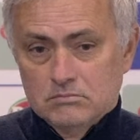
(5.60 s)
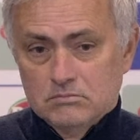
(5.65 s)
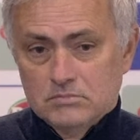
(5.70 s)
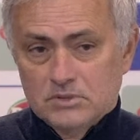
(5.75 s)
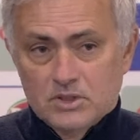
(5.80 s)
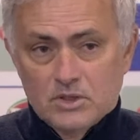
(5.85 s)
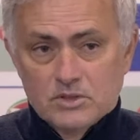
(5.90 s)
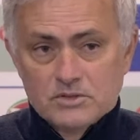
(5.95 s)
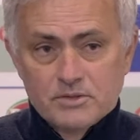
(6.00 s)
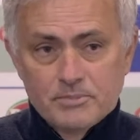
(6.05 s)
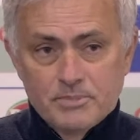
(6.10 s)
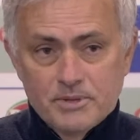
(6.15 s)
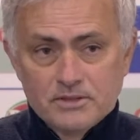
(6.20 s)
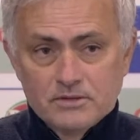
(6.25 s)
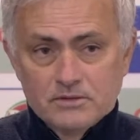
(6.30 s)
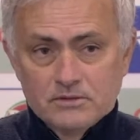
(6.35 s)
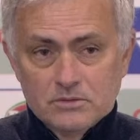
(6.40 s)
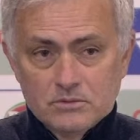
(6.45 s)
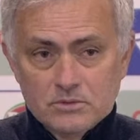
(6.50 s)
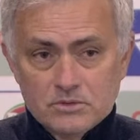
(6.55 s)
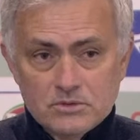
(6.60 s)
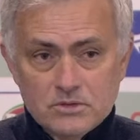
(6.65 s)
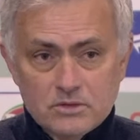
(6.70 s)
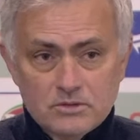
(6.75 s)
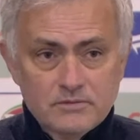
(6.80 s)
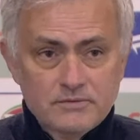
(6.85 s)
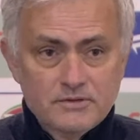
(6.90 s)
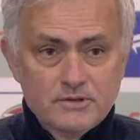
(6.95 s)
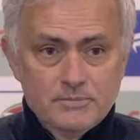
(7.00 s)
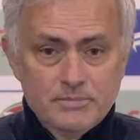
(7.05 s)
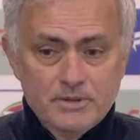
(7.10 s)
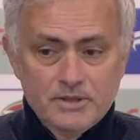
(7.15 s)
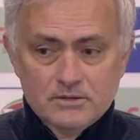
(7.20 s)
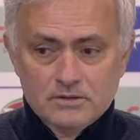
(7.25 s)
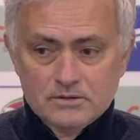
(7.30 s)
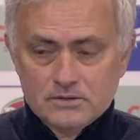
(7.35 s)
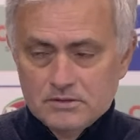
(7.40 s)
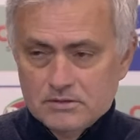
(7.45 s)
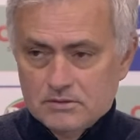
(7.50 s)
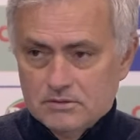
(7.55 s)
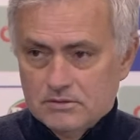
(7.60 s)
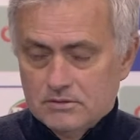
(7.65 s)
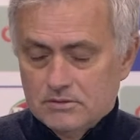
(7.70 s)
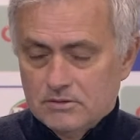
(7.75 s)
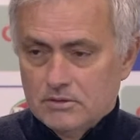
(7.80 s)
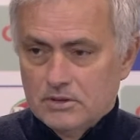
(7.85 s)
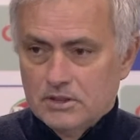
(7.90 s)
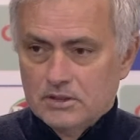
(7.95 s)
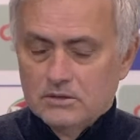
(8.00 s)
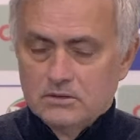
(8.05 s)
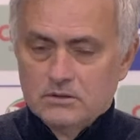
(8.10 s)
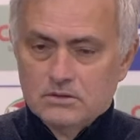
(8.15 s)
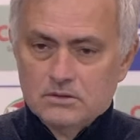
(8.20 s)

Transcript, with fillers: because the penalty was not even a penalty. So I,